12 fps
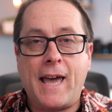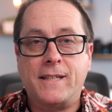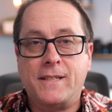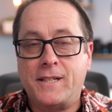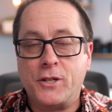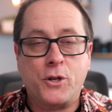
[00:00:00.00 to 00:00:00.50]

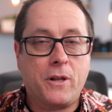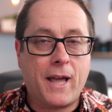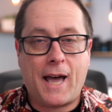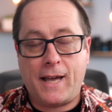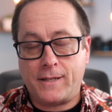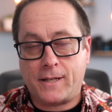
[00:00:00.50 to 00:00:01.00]
adds additional
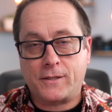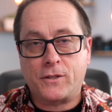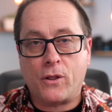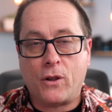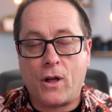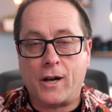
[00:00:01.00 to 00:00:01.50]
context
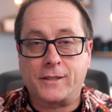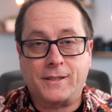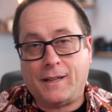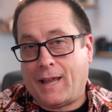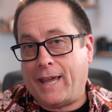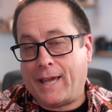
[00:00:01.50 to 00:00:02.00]
to the logs,
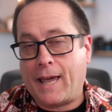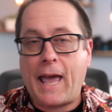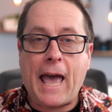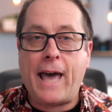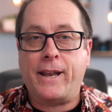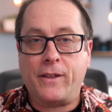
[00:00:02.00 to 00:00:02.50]
like
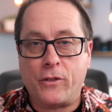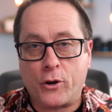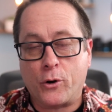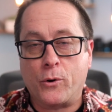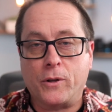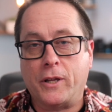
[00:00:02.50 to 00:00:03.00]
adding the
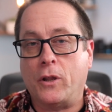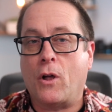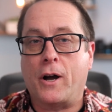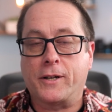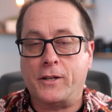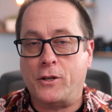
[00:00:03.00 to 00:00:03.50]
currently
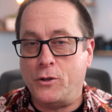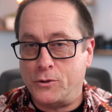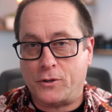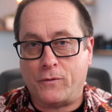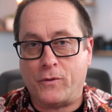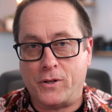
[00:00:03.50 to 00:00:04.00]
logged in
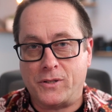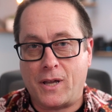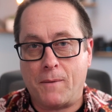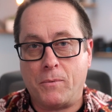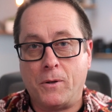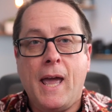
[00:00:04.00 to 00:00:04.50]
user, for
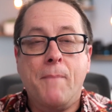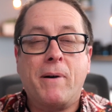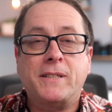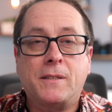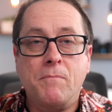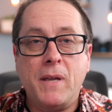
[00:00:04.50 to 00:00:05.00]
example. And by
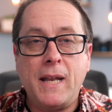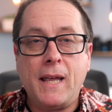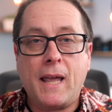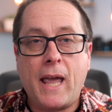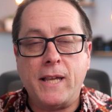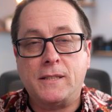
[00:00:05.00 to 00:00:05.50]

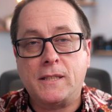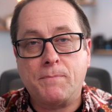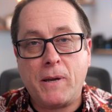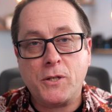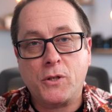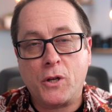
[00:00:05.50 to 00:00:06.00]
submitting a
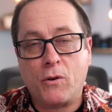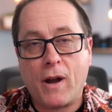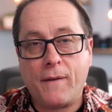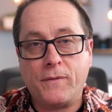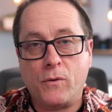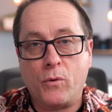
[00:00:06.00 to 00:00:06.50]
specially
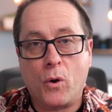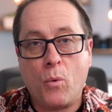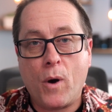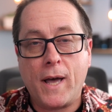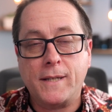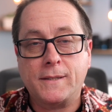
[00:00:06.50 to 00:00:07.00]
crafted
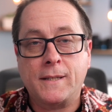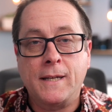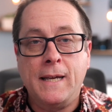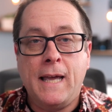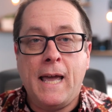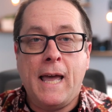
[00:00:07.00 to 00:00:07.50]
request,
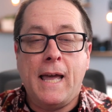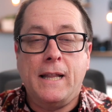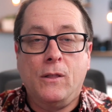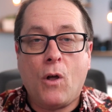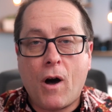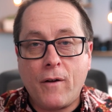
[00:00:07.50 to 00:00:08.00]

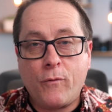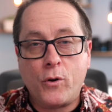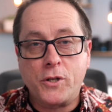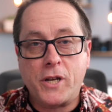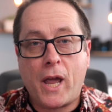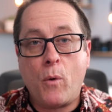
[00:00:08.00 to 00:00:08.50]

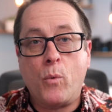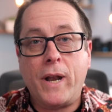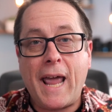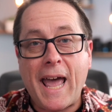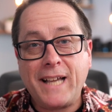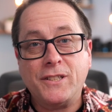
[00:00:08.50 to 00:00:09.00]
Log4j would
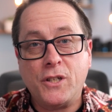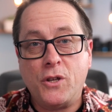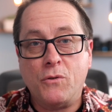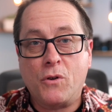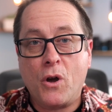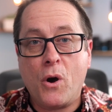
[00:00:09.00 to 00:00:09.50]

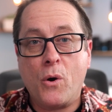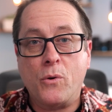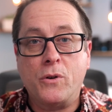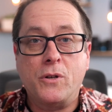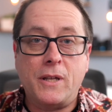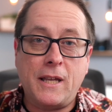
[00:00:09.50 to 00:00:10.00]
execute
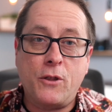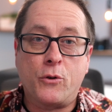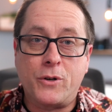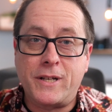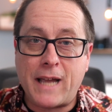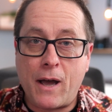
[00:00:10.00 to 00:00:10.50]
code to either
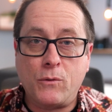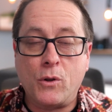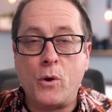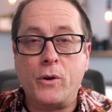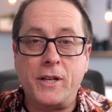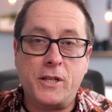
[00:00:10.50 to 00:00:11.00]

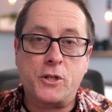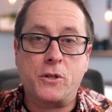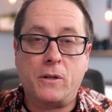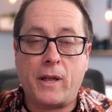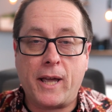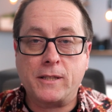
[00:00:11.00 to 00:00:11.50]
download
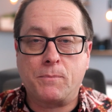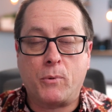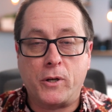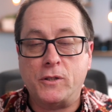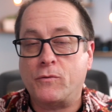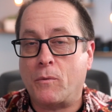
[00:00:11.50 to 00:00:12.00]
additional
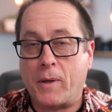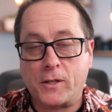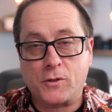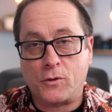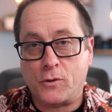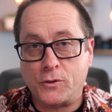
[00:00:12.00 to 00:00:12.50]
exploits from
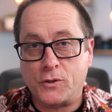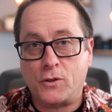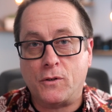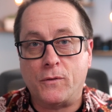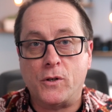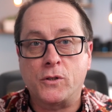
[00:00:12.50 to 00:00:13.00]
external
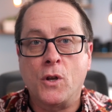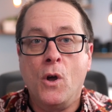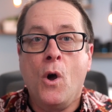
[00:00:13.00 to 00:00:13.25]
servers